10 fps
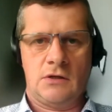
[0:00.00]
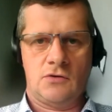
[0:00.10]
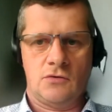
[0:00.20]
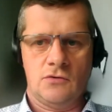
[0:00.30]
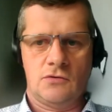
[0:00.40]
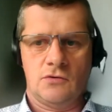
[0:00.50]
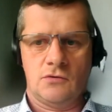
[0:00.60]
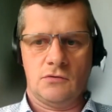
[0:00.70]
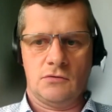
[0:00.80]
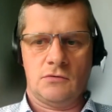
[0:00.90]

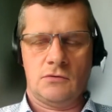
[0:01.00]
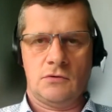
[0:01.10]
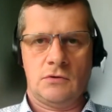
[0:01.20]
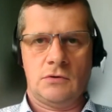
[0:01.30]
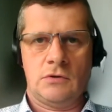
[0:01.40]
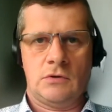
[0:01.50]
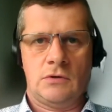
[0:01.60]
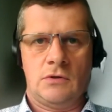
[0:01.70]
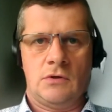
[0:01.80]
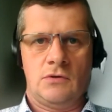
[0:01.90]
to
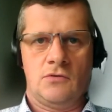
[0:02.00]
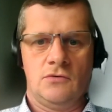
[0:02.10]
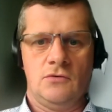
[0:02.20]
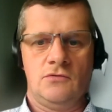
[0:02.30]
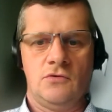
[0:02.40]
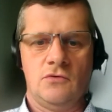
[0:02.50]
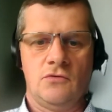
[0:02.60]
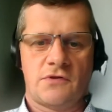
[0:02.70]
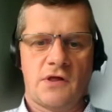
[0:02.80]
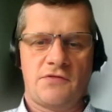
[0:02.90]
do
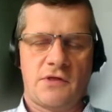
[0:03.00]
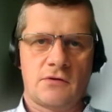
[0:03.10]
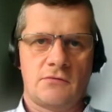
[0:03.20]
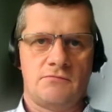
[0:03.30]
something.